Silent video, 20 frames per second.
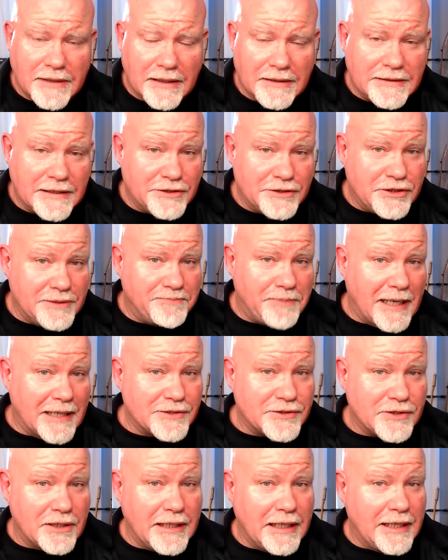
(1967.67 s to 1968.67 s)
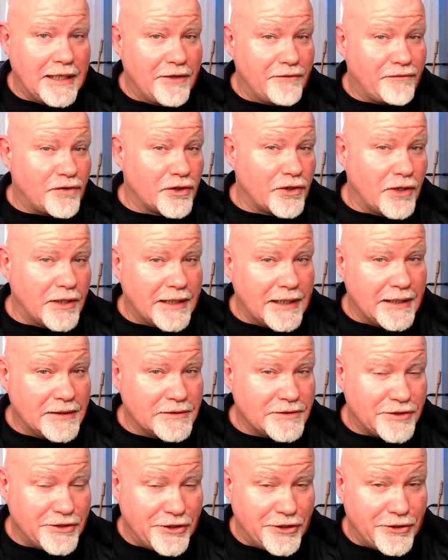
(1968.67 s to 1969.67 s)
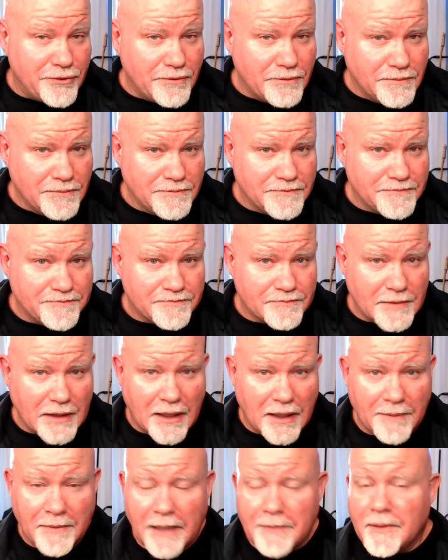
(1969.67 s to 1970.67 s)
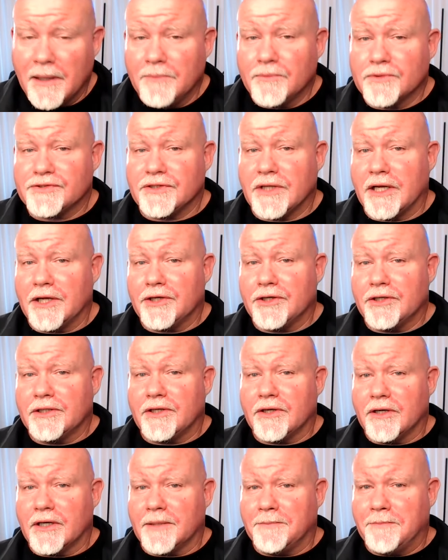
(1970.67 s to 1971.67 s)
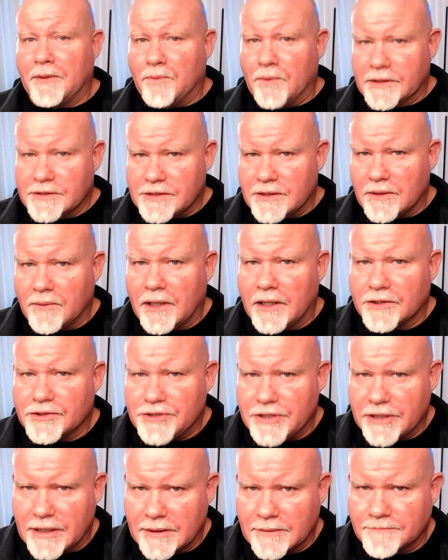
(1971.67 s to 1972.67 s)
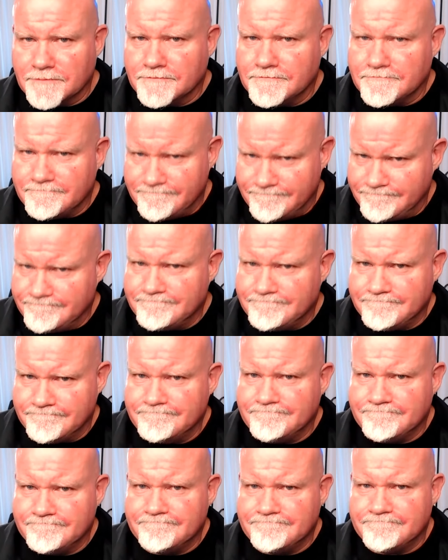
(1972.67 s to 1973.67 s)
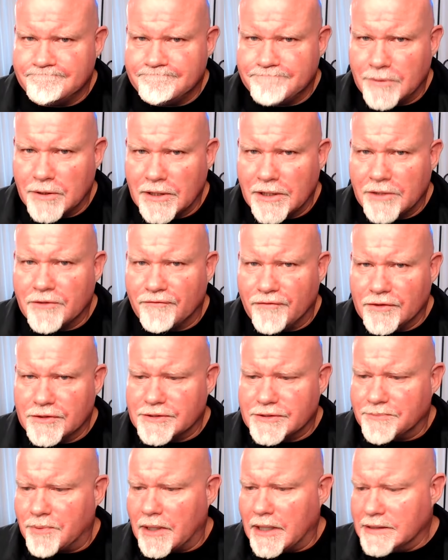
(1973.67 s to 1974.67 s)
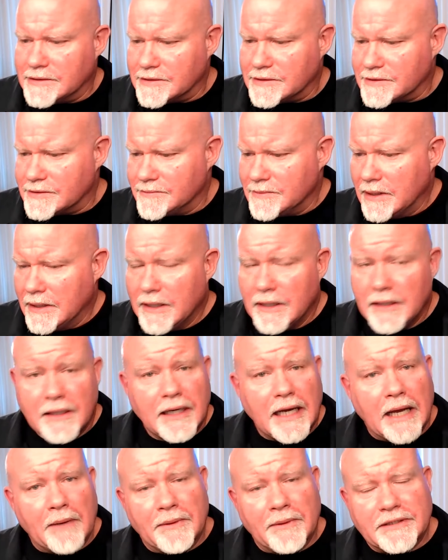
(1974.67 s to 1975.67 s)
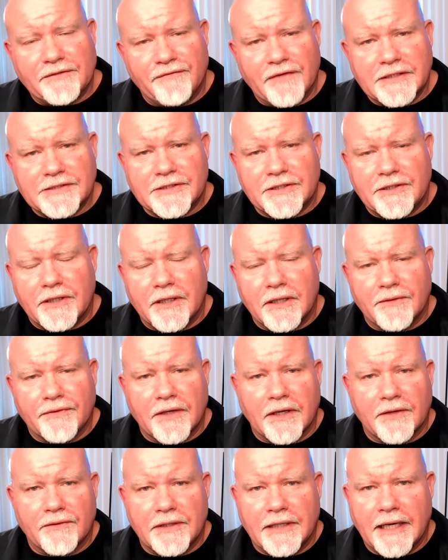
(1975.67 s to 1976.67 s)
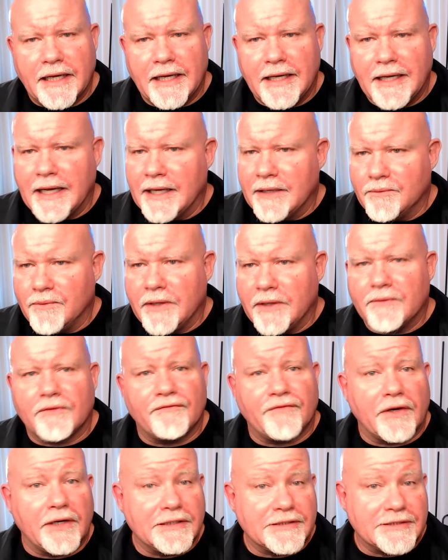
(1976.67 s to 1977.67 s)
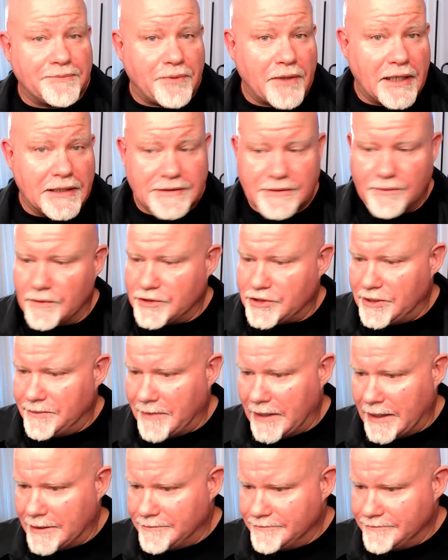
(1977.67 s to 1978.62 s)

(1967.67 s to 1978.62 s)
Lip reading: Did she pass on any of her cooking to you? My mom was not a good cook, but once in a while she can pull out a few surprises. I went to visit her the other day, and we were very surprised at what she made.